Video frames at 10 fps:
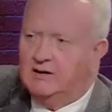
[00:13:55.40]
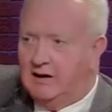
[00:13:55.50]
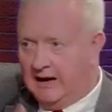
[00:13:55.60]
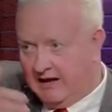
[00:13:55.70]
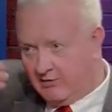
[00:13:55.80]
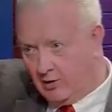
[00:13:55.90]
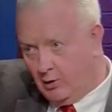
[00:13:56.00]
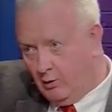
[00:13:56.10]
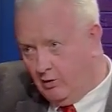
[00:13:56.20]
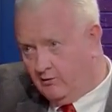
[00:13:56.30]
it has to
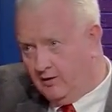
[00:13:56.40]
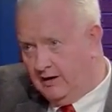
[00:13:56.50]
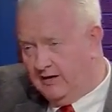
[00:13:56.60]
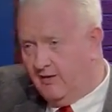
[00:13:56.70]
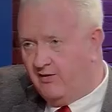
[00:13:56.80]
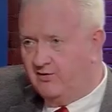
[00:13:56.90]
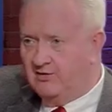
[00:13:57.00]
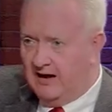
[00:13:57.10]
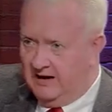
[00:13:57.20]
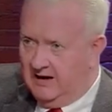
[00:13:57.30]
go over into the
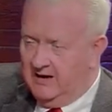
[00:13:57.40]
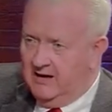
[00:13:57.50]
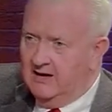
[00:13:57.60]
Senate,